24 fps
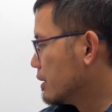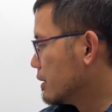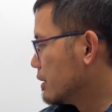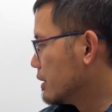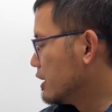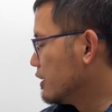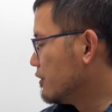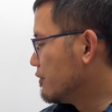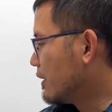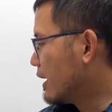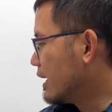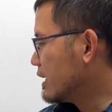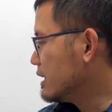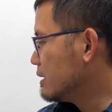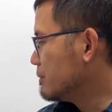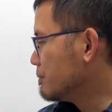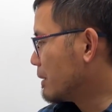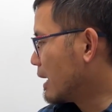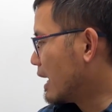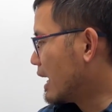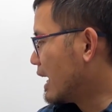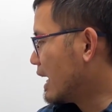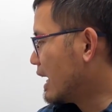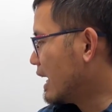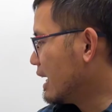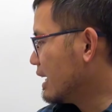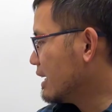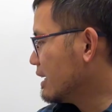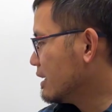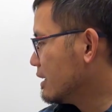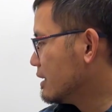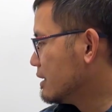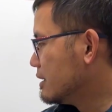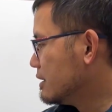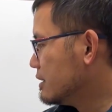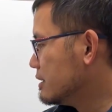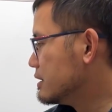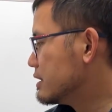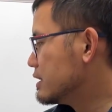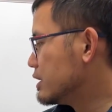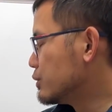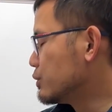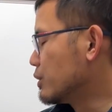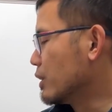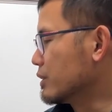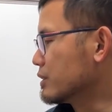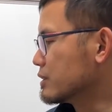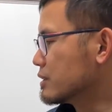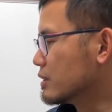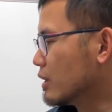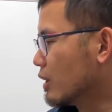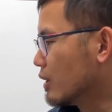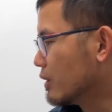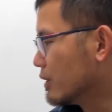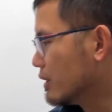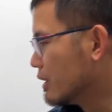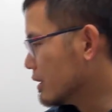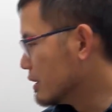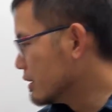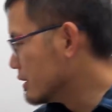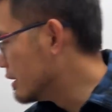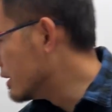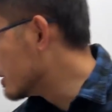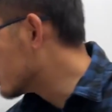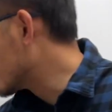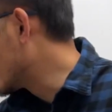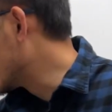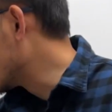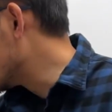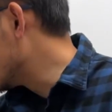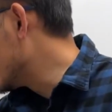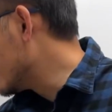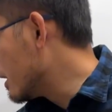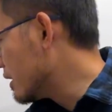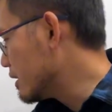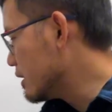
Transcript: dividing by zero. So this right here